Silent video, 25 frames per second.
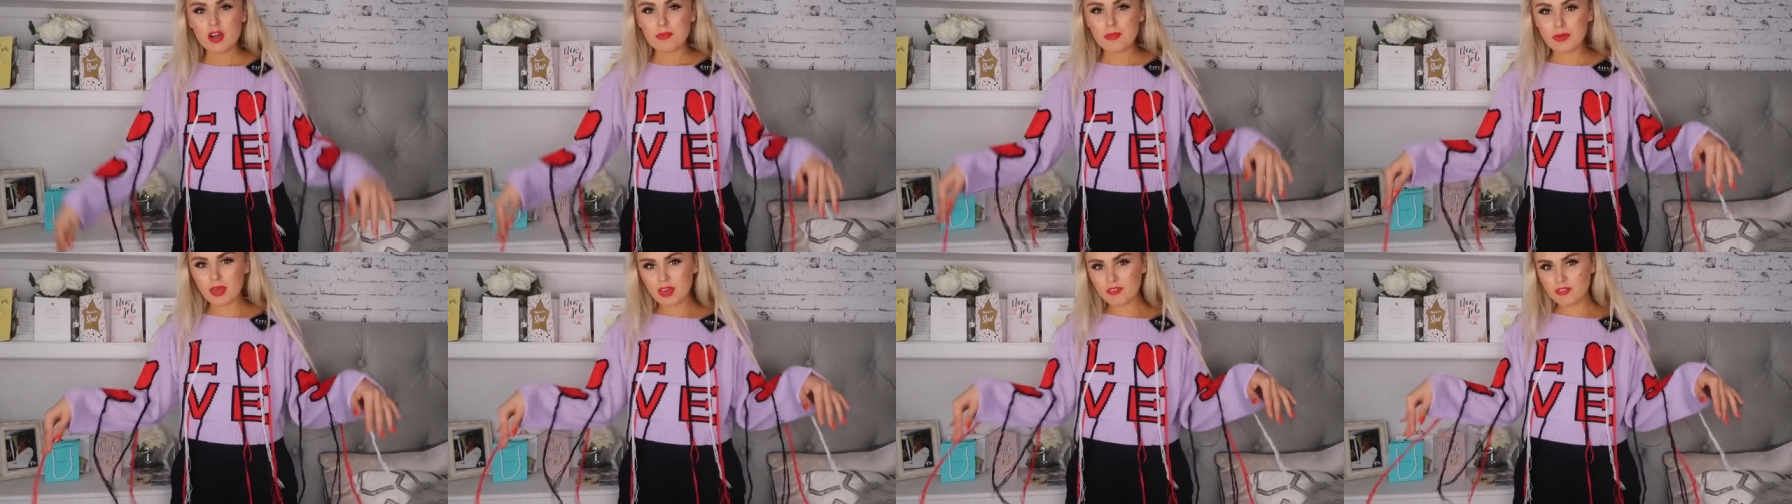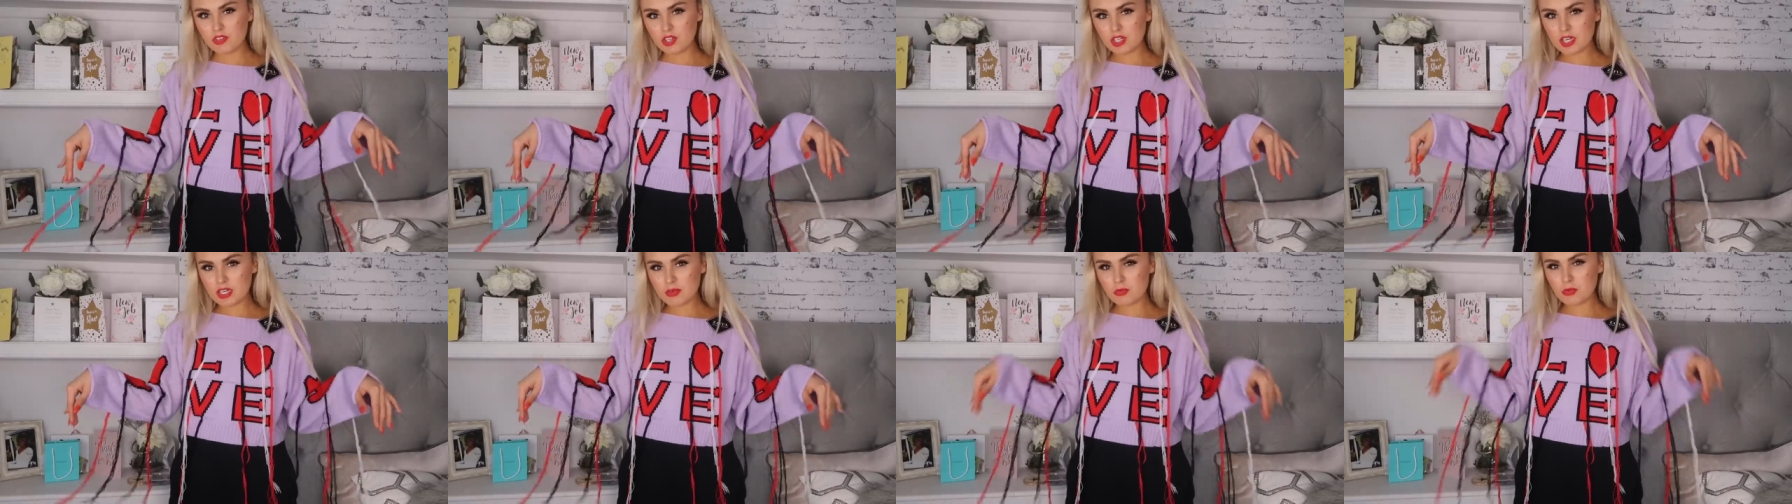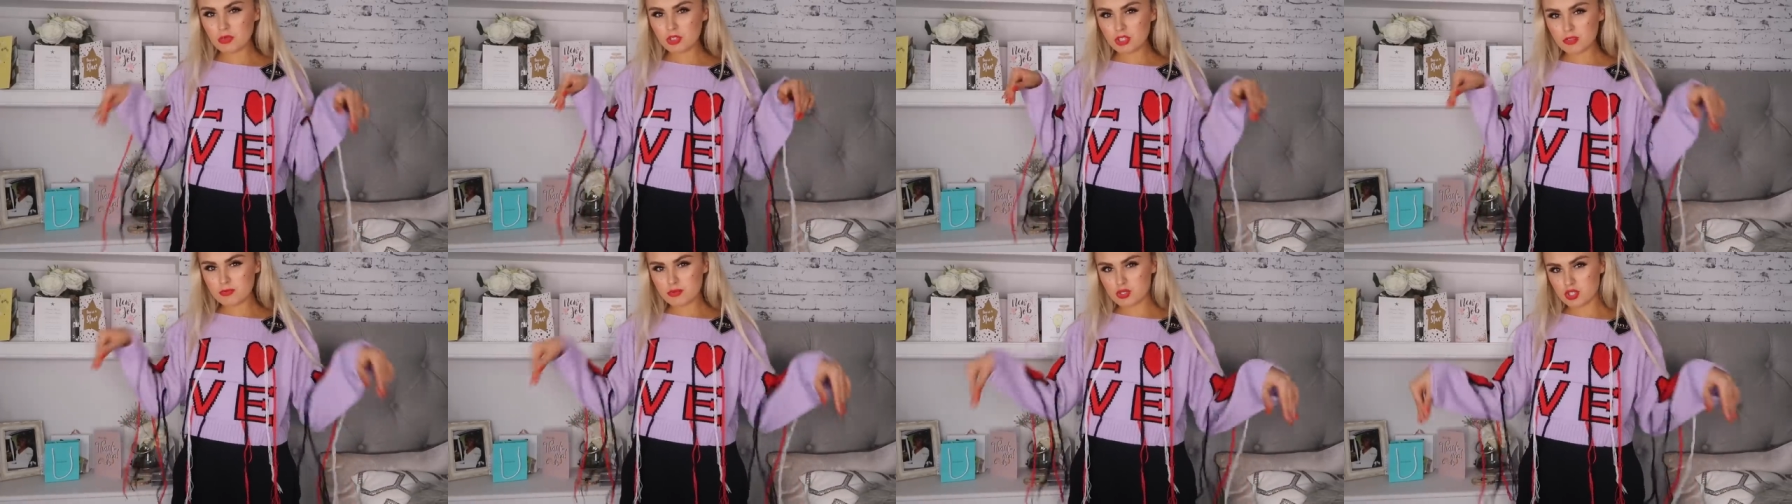but if you
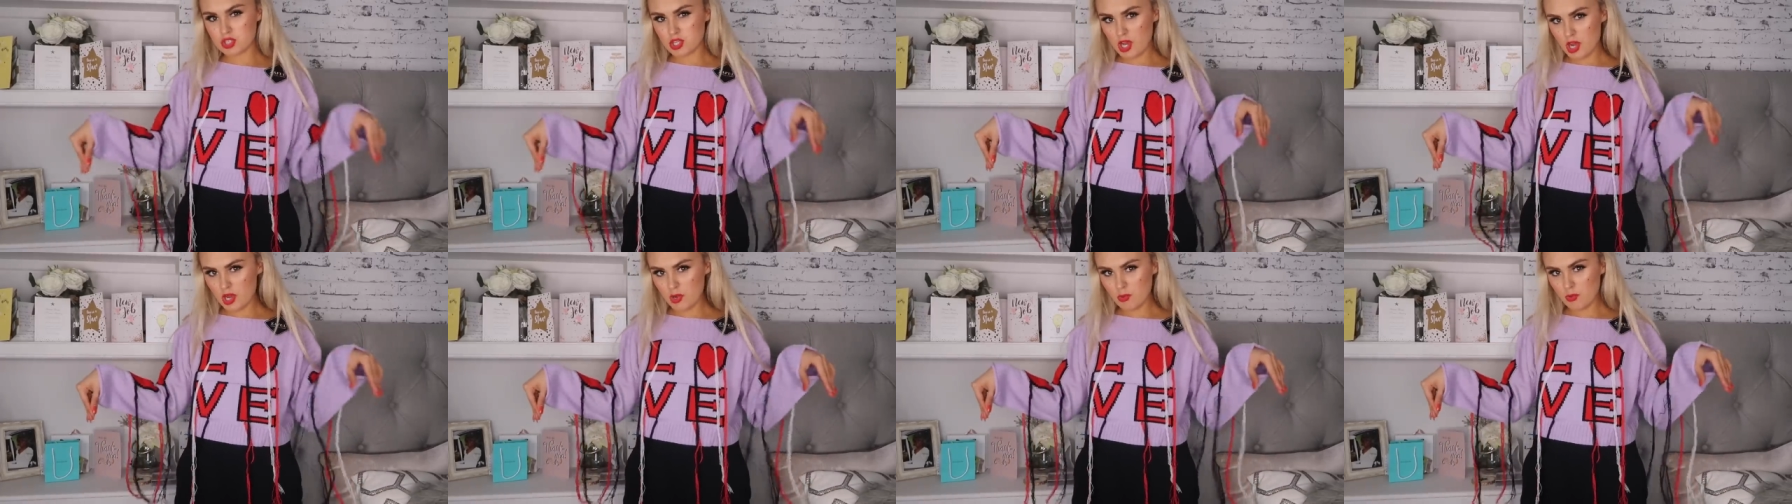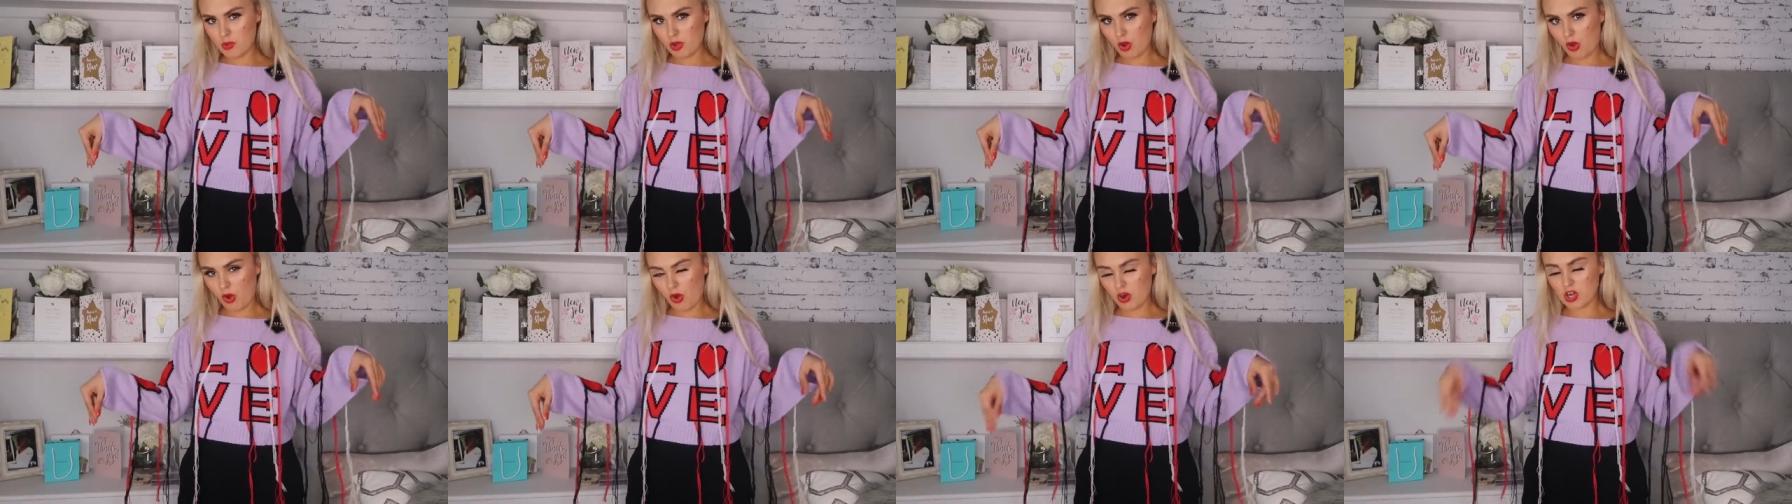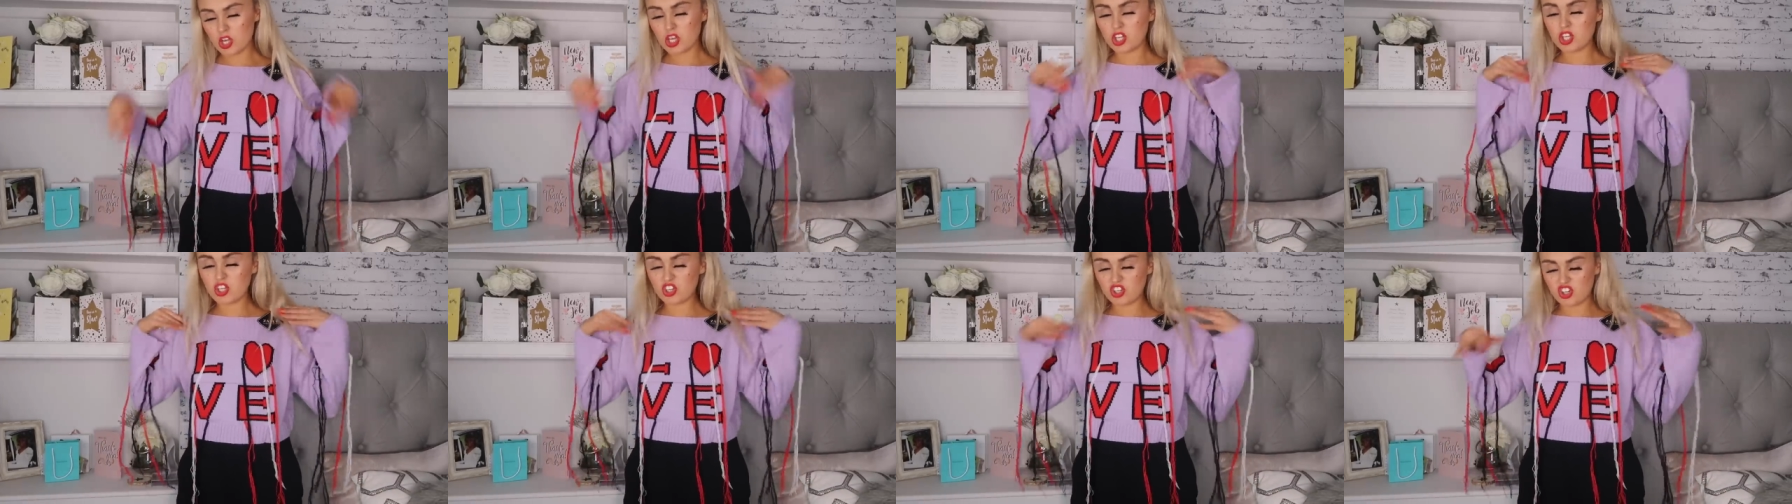didn't want them so
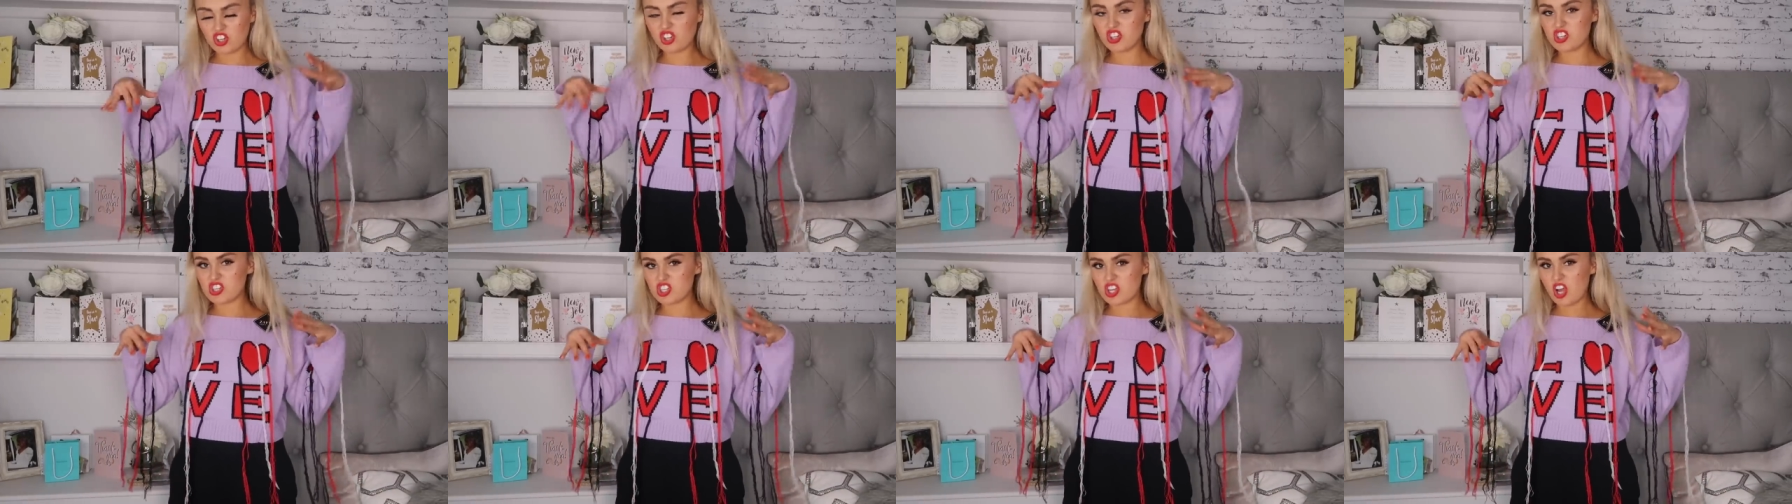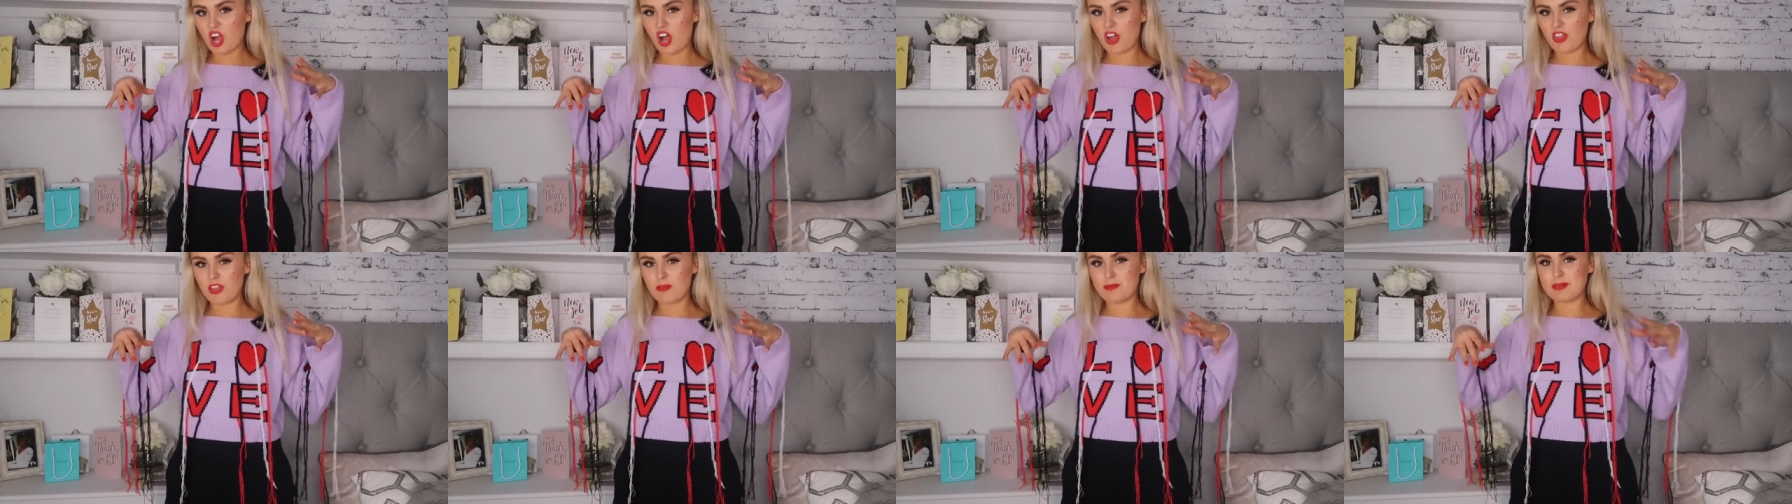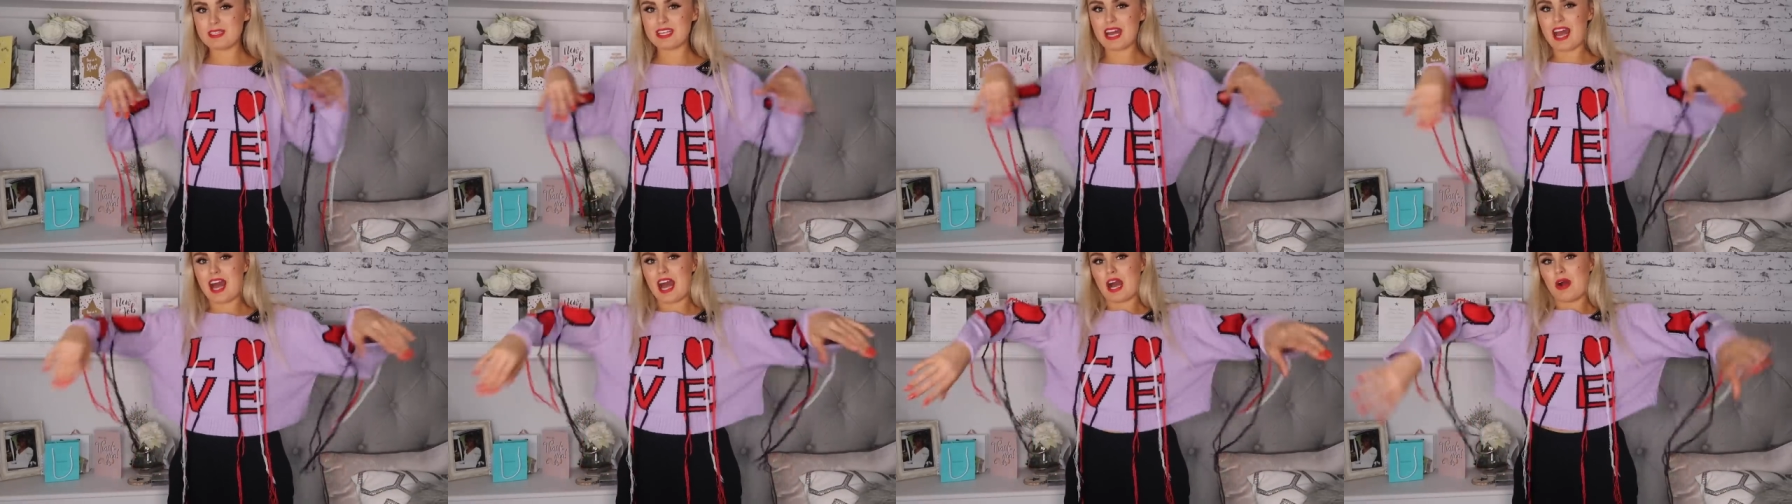long, you could cut
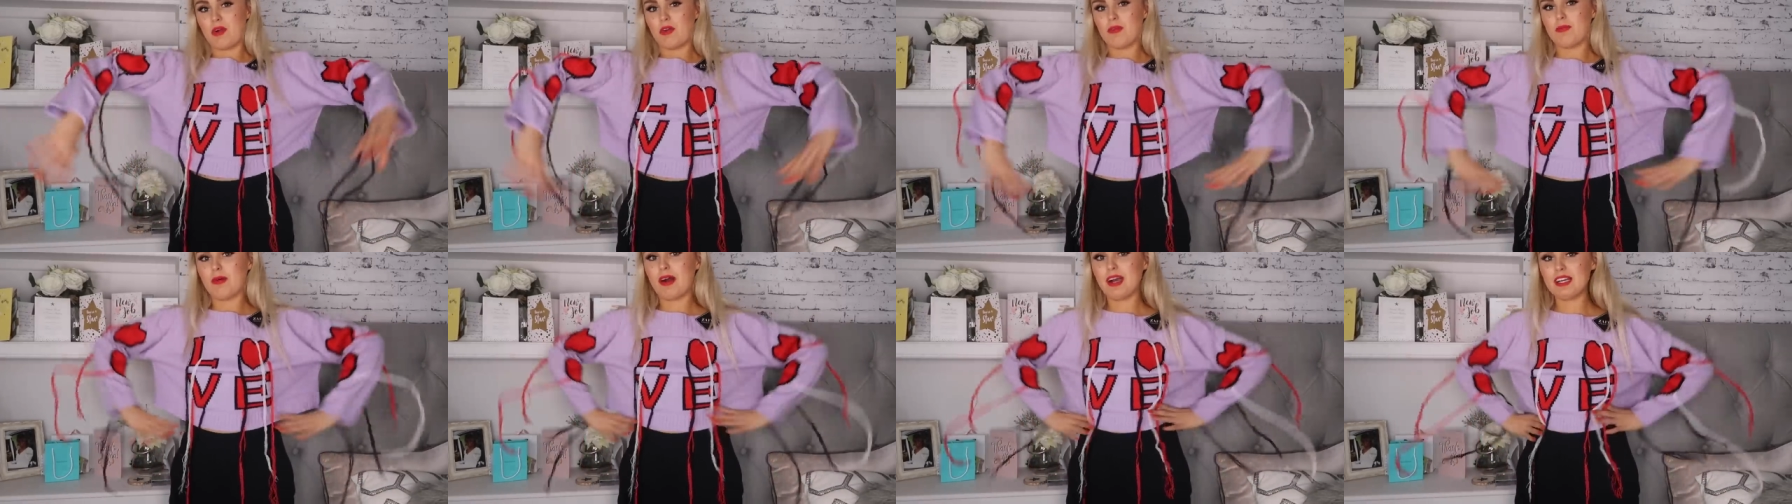them down,